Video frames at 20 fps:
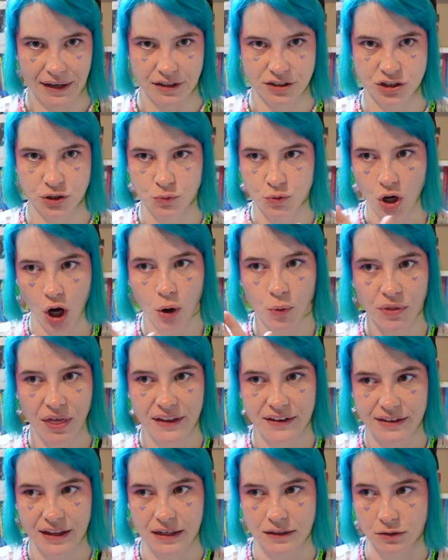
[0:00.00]
Because you know
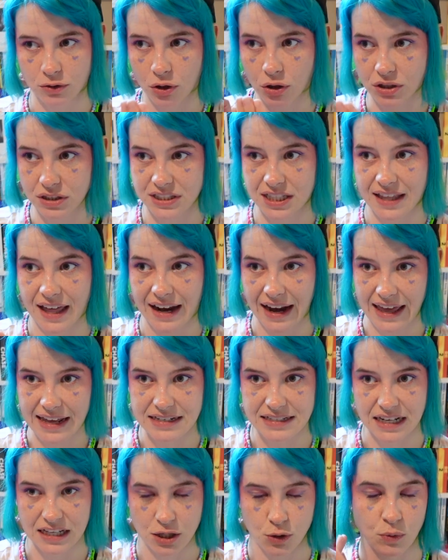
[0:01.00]
that, and look to that
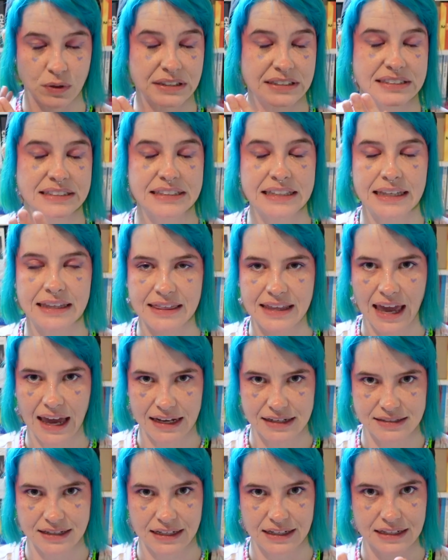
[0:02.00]
end date. You can see the
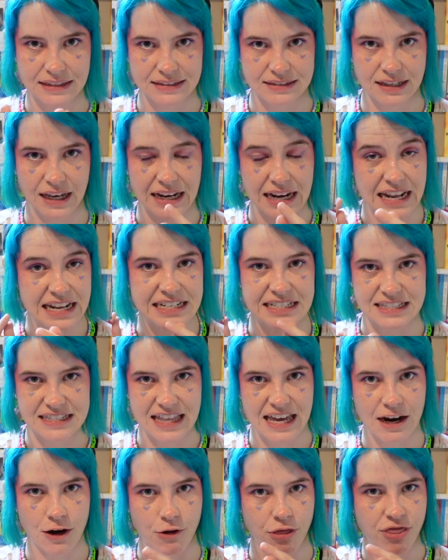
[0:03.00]
end date in sight. It is
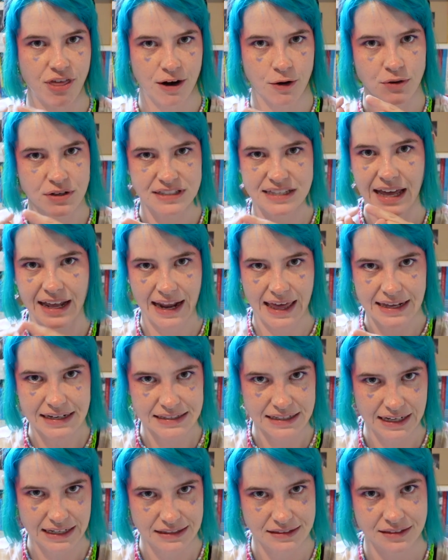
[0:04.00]
there. There is that
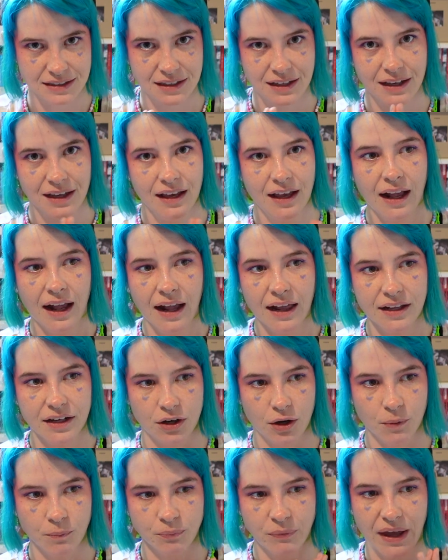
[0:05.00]
end date, you
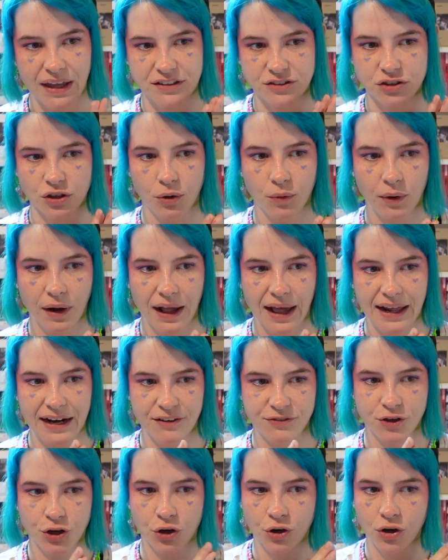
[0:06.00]
know? And so, and
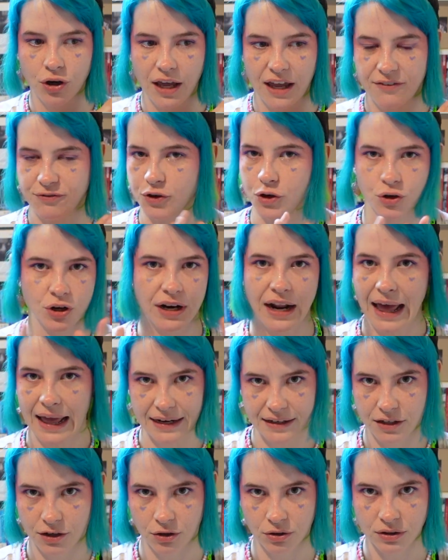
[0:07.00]
if you're going to
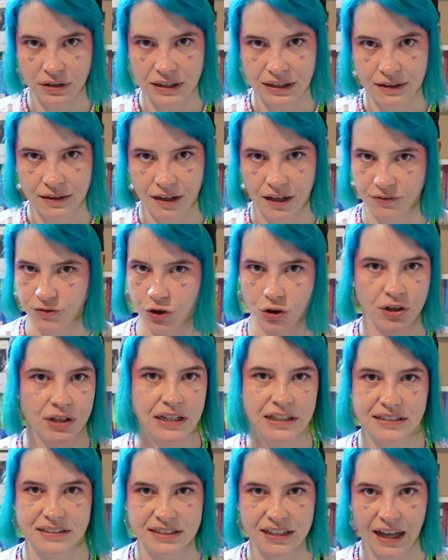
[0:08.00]
end it early, if you're going
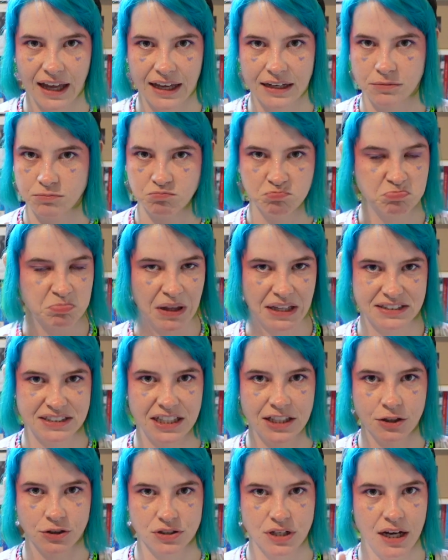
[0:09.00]
to decide, that's
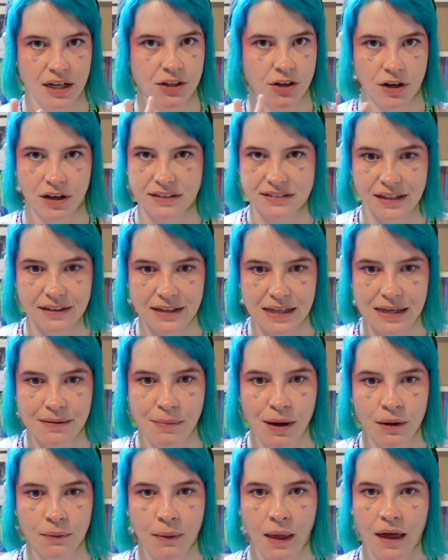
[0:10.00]
it, you're done, you're going to send the
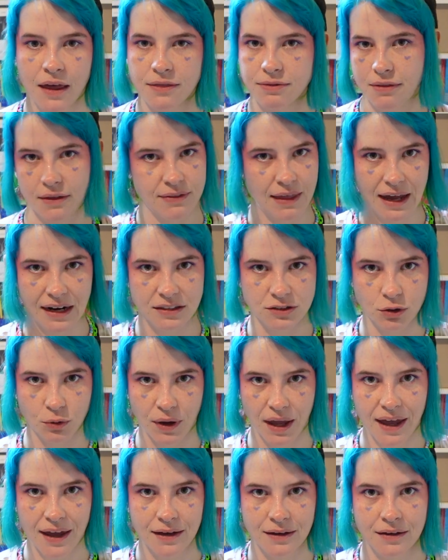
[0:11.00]
email, then that is
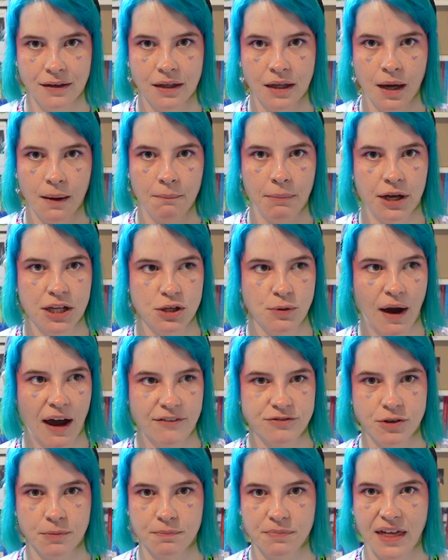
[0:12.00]
okay. But you
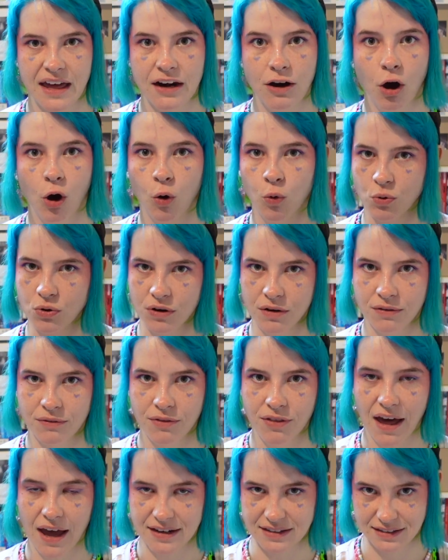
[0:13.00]
have to then own
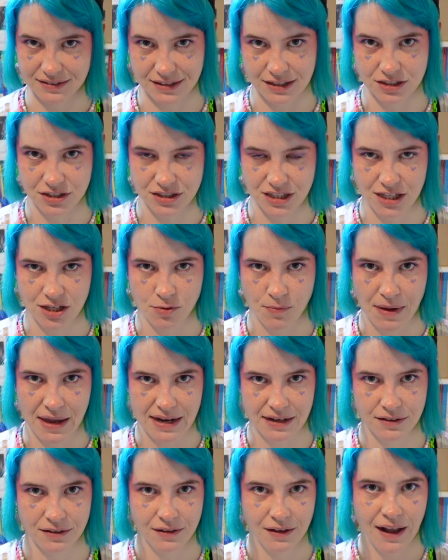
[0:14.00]
that decision that you
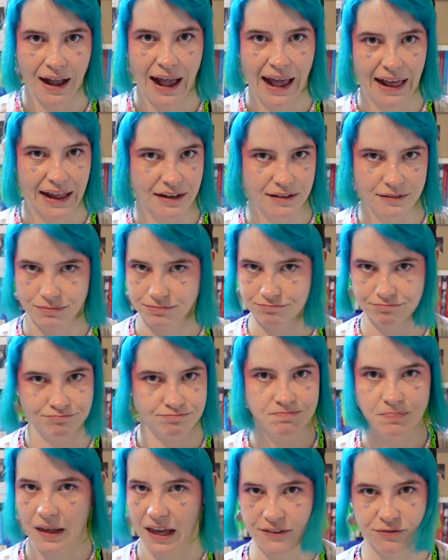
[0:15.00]
made. And
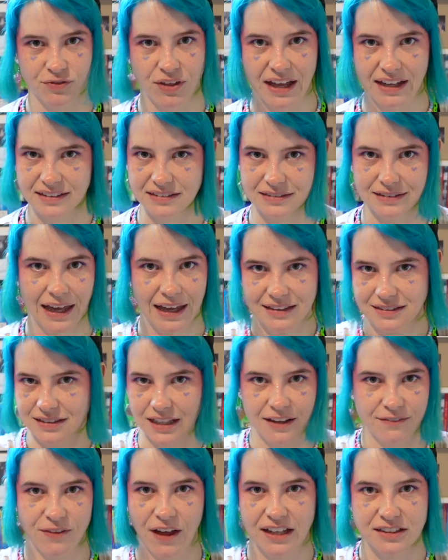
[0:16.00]
if that's
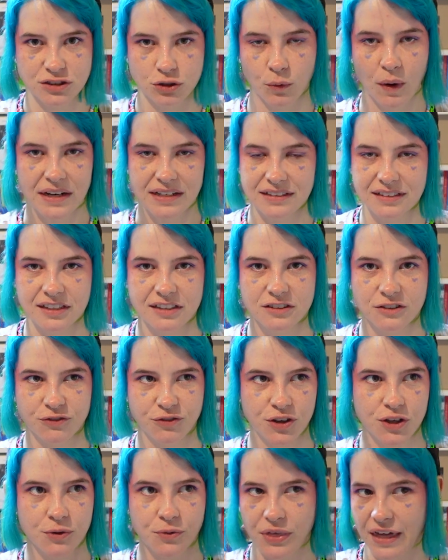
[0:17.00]
the right decision
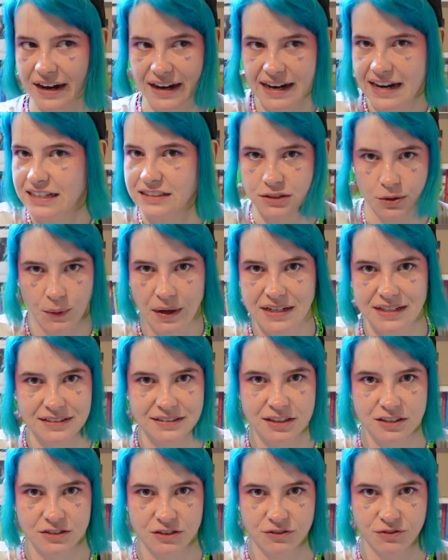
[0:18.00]
for you, then it is the right
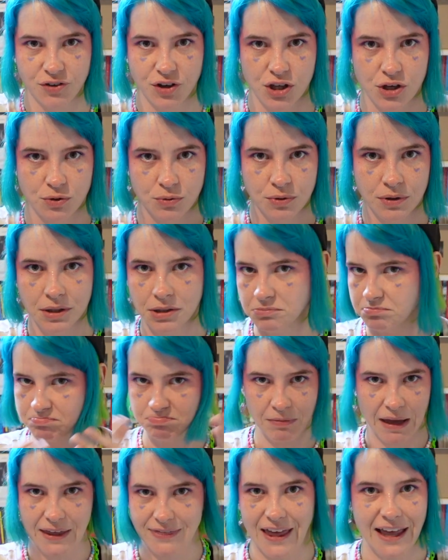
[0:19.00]
decision for you.
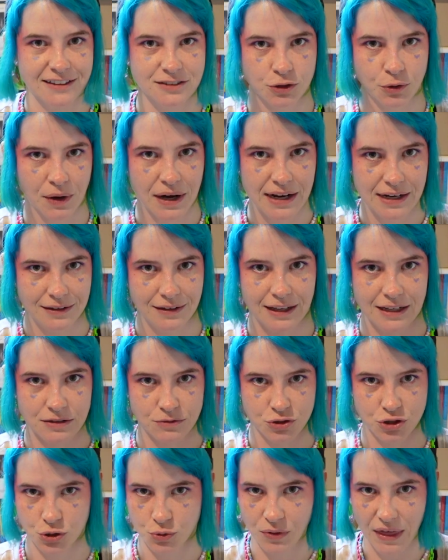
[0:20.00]
And that's great.
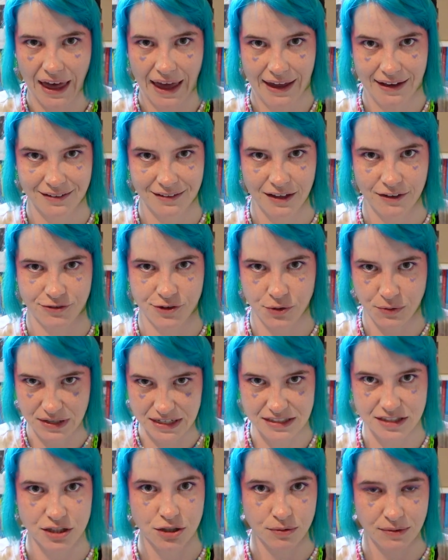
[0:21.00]
Like, do that. If you
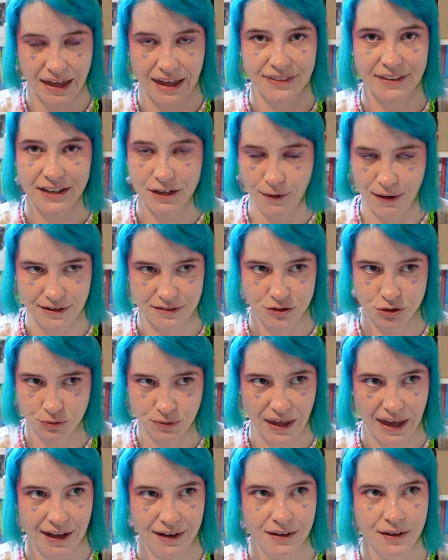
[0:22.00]
need to do that, then you do
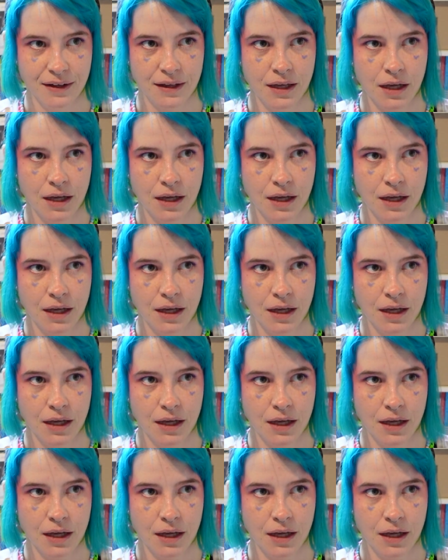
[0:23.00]
that.